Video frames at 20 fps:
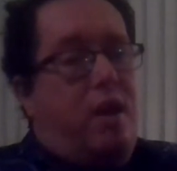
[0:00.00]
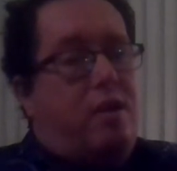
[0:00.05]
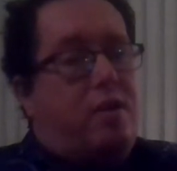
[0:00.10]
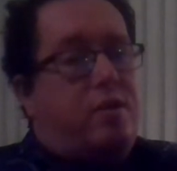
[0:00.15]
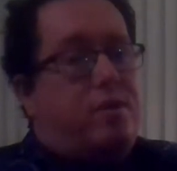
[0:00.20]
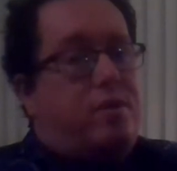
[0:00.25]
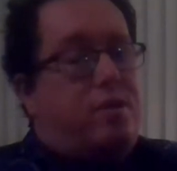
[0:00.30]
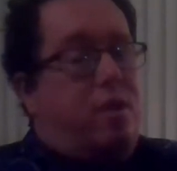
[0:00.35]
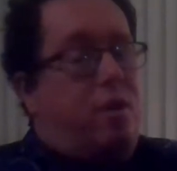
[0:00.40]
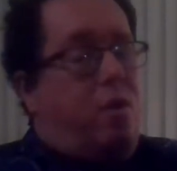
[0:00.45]

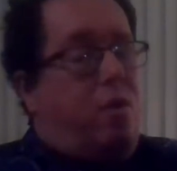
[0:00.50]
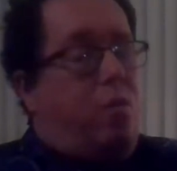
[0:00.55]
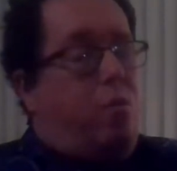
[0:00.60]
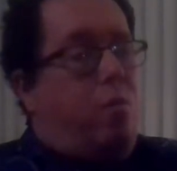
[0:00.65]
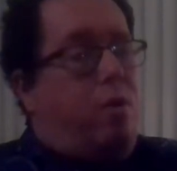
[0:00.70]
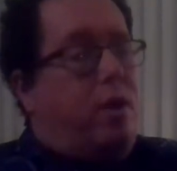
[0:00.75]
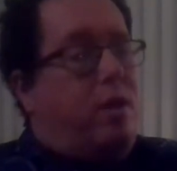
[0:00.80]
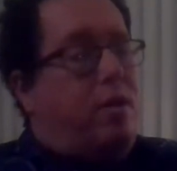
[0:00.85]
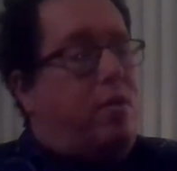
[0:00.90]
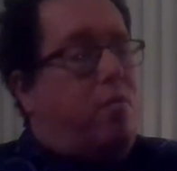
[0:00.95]
So
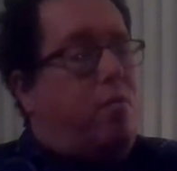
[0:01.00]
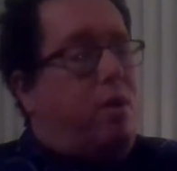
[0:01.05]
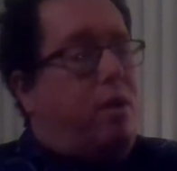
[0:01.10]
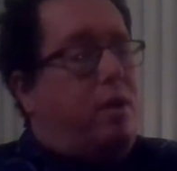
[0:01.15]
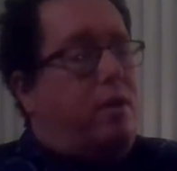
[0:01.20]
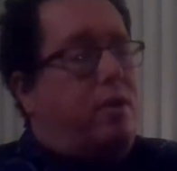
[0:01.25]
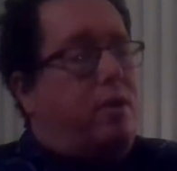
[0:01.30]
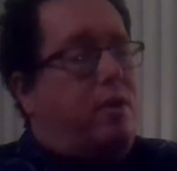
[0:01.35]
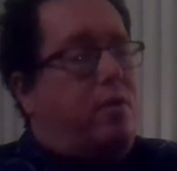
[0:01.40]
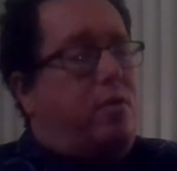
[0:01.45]
what you want
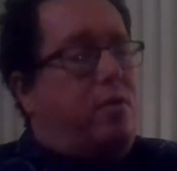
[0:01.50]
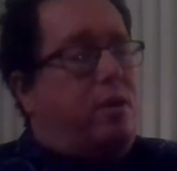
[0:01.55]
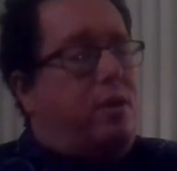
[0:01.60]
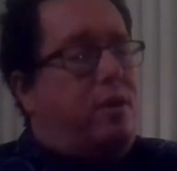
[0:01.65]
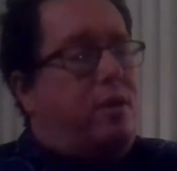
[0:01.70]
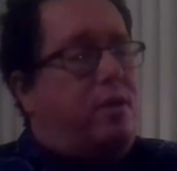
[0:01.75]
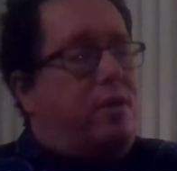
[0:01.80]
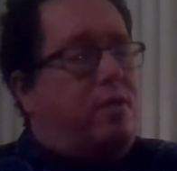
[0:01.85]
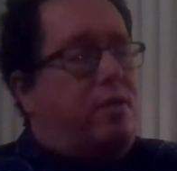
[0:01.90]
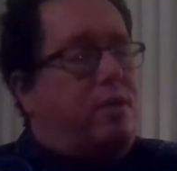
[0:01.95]
to do
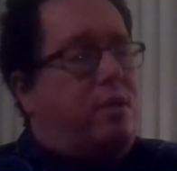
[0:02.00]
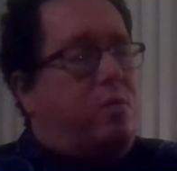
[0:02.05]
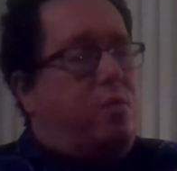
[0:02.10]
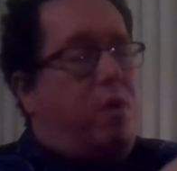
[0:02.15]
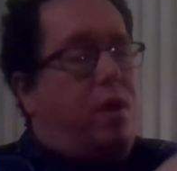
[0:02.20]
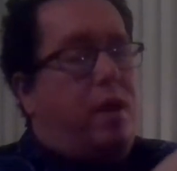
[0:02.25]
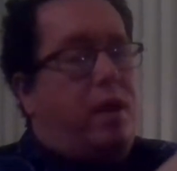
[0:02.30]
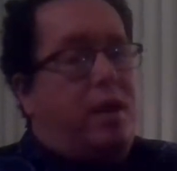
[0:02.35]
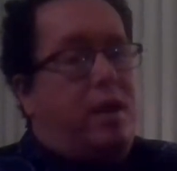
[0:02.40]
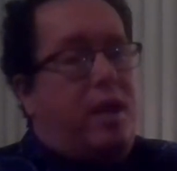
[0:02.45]
is you
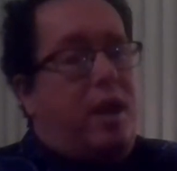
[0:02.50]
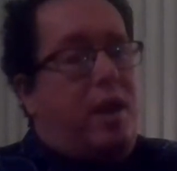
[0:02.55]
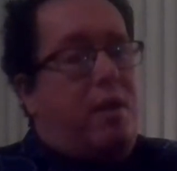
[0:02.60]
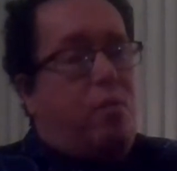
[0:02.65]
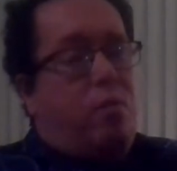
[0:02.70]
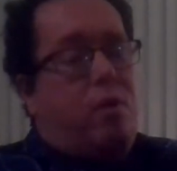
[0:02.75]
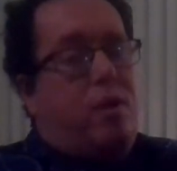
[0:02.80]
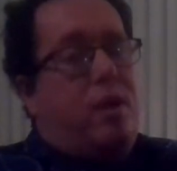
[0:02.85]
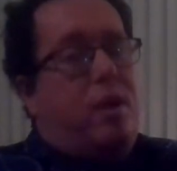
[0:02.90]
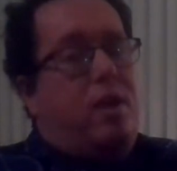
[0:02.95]
want to get
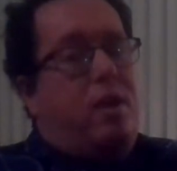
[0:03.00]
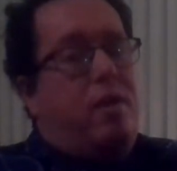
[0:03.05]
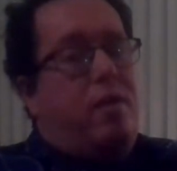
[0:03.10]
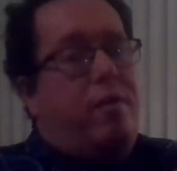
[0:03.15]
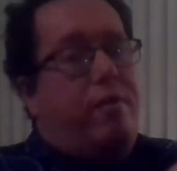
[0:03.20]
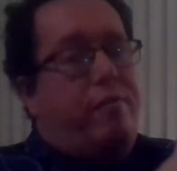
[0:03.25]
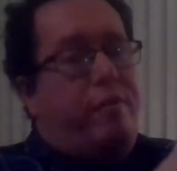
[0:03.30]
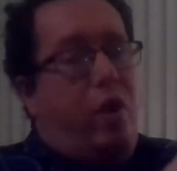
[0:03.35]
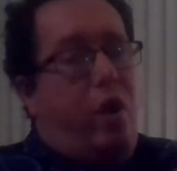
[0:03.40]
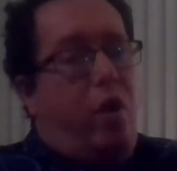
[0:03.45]
rid
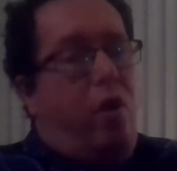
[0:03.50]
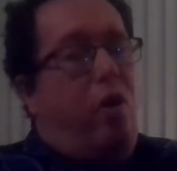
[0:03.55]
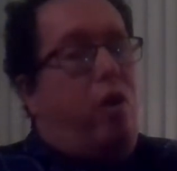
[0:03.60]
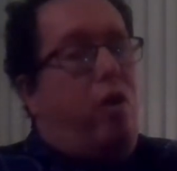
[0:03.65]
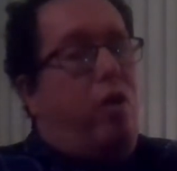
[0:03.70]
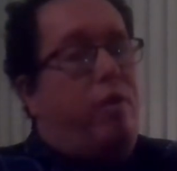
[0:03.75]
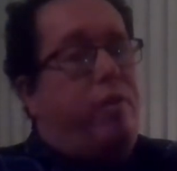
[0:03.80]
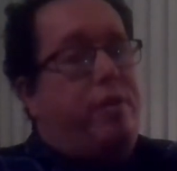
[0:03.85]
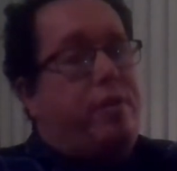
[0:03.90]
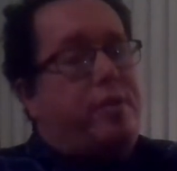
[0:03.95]
of
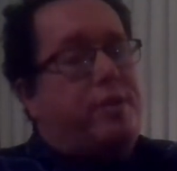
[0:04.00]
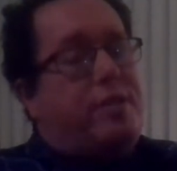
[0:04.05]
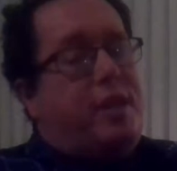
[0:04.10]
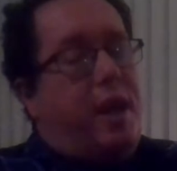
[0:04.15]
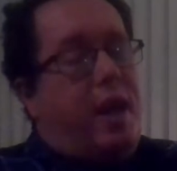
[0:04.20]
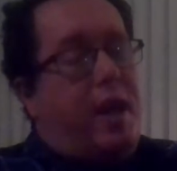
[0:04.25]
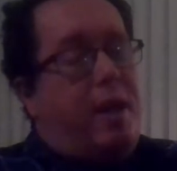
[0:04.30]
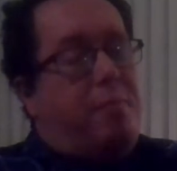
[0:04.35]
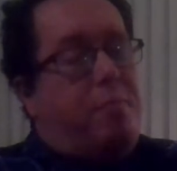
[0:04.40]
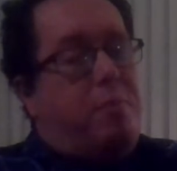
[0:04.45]
all the
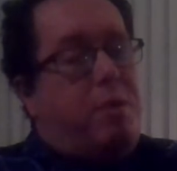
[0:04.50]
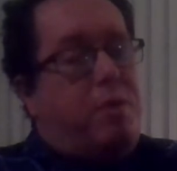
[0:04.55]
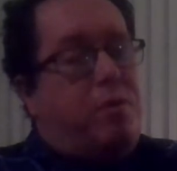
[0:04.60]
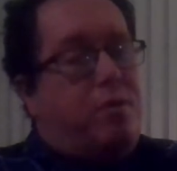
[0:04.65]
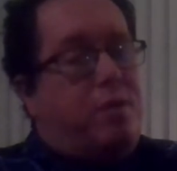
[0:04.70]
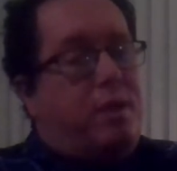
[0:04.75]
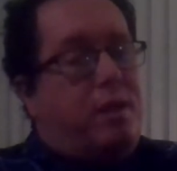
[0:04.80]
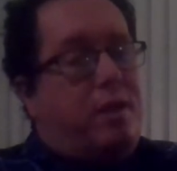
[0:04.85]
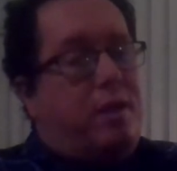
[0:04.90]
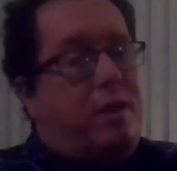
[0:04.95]
sad
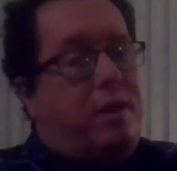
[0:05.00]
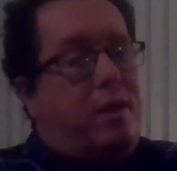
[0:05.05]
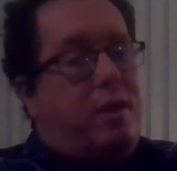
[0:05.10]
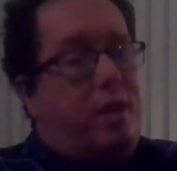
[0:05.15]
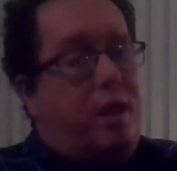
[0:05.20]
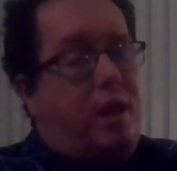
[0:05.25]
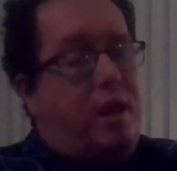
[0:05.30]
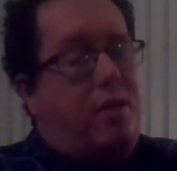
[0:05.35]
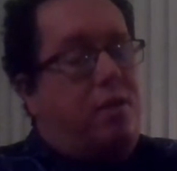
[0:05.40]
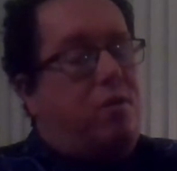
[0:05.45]
music
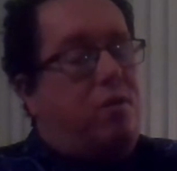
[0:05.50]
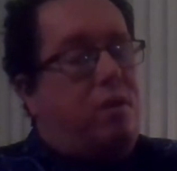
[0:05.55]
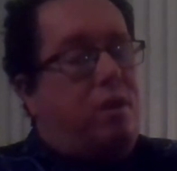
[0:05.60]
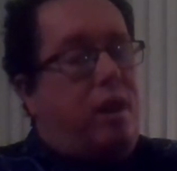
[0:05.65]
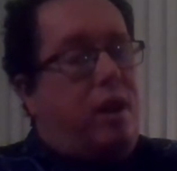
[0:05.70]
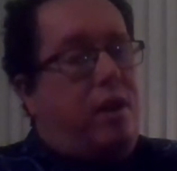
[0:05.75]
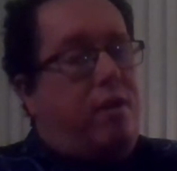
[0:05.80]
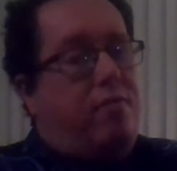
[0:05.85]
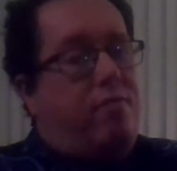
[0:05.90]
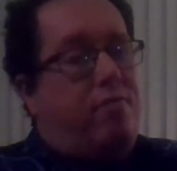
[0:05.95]
in your
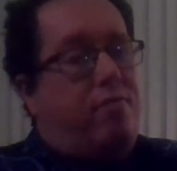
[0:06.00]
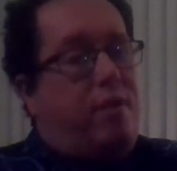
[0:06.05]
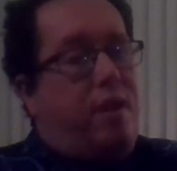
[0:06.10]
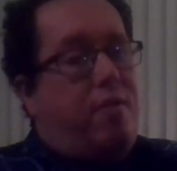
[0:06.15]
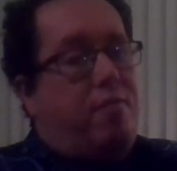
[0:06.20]
life.